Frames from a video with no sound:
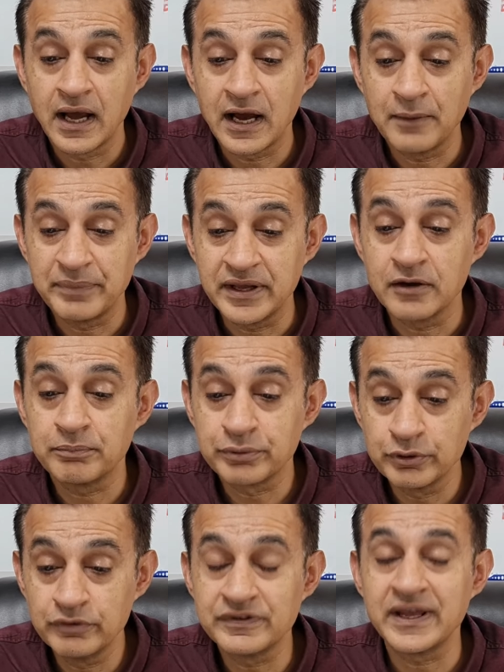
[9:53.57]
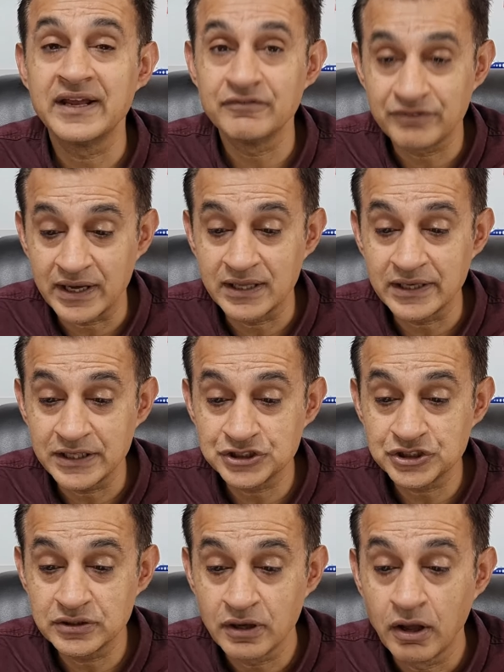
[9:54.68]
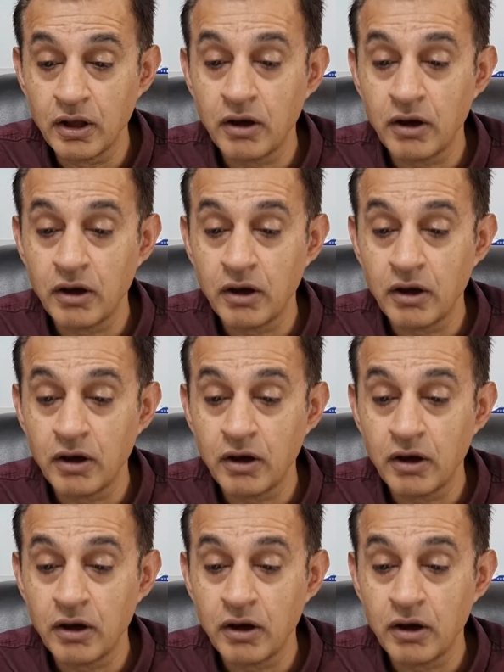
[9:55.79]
are being approved in violation